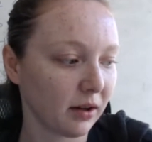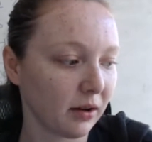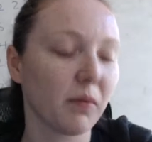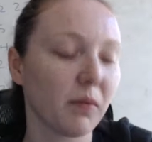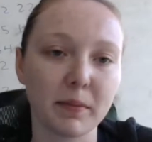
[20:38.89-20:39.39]

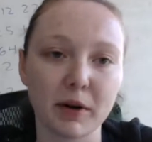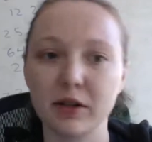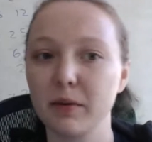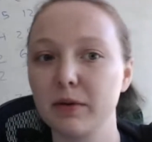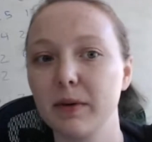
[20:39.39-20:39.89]
one
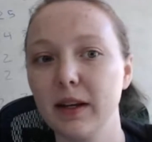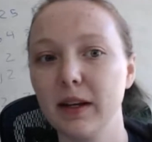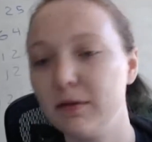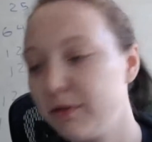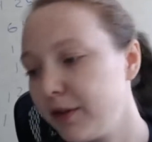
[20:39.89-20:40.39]
person was really
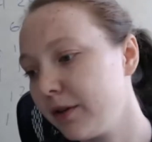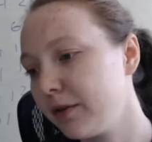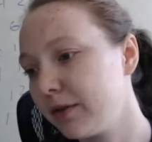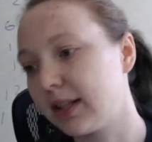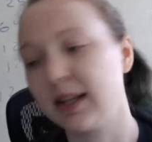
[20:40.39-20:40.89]

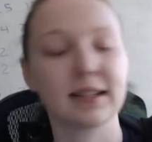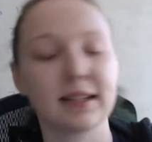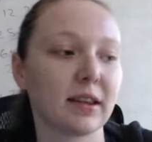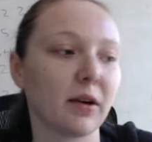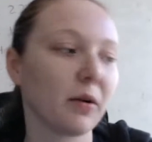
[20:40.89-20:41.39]
confused and that
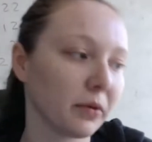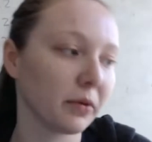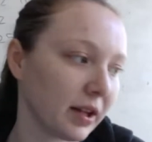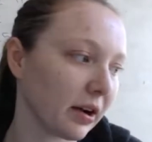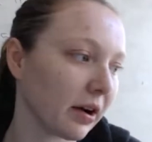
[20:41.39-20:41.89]
set the whole
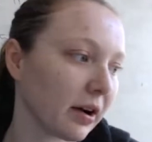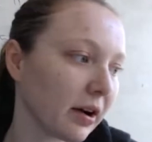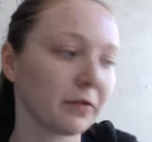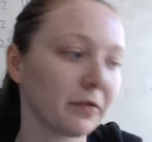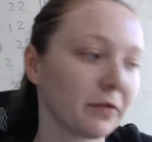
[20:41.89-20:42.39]
thing
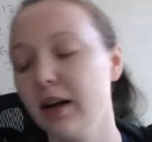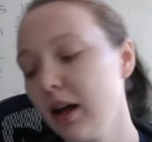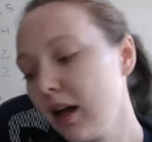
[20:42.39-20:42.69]
off. And,